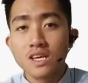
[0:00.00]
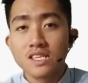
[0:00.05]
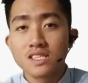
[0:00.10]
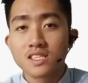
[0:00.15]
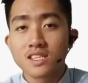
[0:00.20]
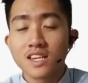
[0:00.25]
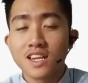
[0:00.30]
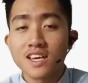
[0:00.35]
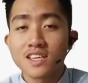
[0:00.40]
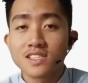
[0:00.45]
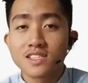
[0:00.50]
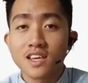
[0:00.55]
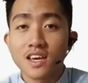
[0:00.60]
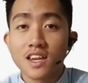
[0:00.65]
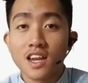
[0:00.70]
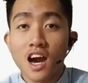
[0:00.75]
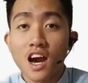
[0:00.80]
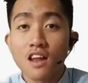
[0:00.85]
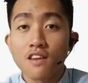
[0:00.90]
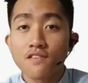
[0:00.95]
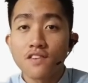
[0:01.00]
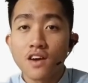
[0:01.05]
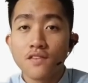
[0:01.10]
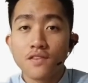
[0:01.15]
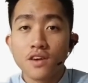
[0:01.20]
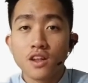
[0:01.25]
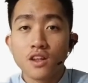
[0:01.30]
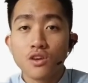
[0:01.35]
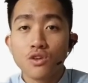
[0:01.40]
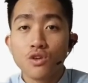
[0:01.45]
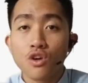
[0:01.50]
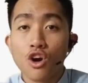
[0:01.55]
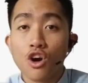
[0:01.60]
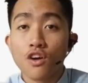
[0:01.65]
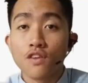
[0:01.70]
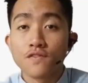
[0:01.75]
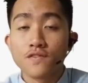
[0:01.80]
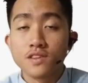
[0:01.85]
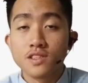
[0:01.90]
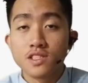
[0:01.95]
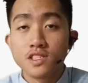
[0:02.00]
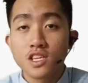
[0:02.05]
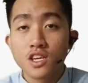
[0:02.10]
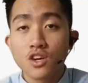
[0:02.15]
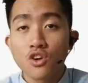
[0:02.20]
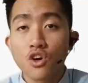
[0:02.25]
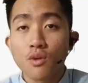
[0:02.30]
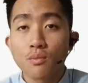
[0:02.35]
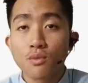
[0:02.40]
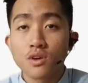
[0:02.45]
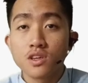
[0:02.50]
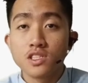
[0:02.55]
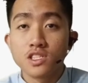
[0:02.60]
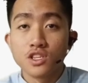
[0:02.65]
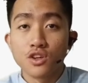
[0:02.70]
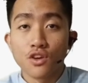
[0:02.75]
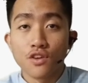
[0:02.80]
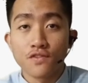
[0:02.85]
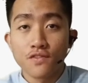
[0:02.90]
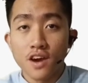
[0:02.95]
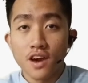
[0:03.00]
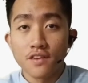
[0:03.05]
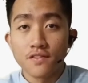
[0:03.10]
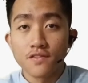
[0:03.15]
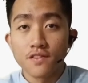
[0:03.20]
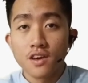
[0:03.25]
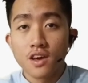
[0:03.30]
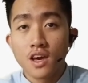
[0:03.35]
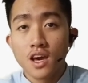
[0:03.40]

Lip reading: is less than alpha value of 0.05,